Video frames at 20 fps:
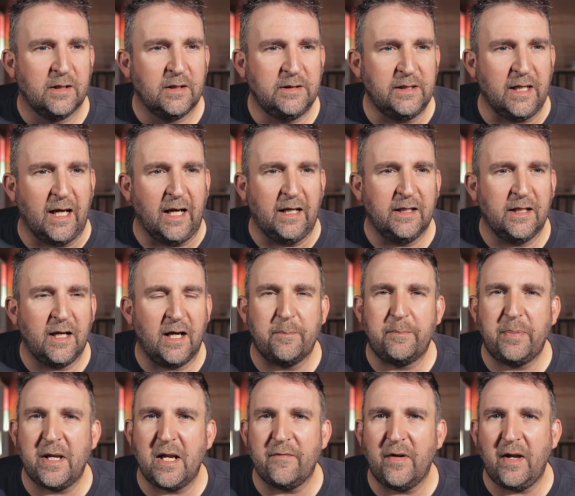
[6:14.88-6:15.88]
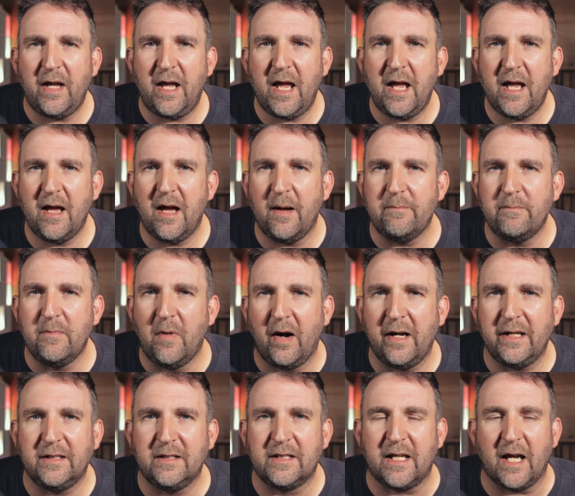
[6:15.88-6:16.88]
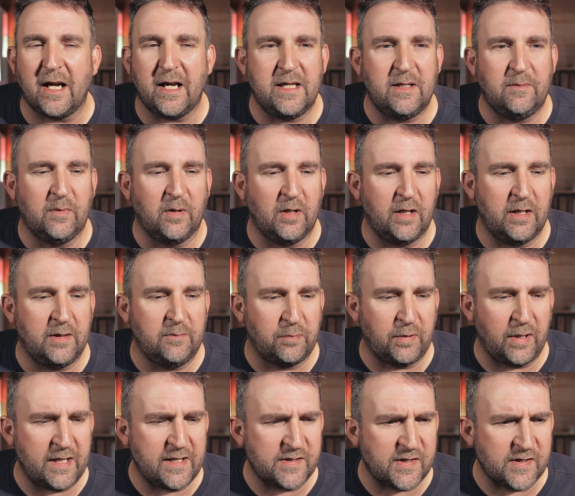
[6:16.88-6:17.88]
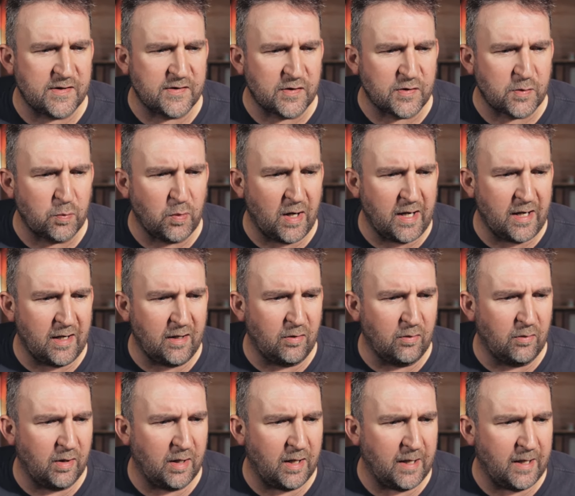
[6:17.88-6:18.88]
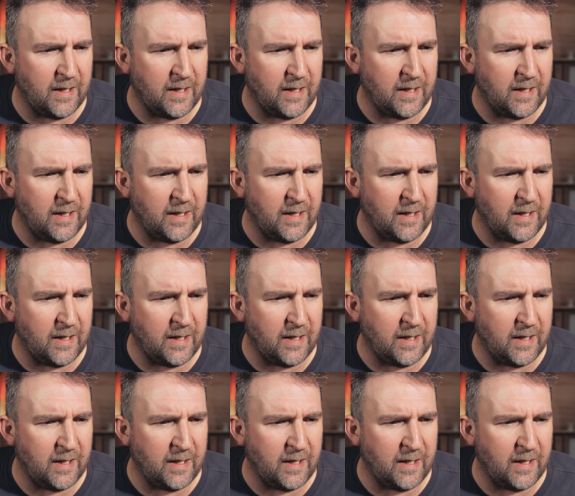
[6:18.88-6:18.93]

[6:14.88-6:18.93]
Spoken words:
yeah, a bit of a mind game in places as well.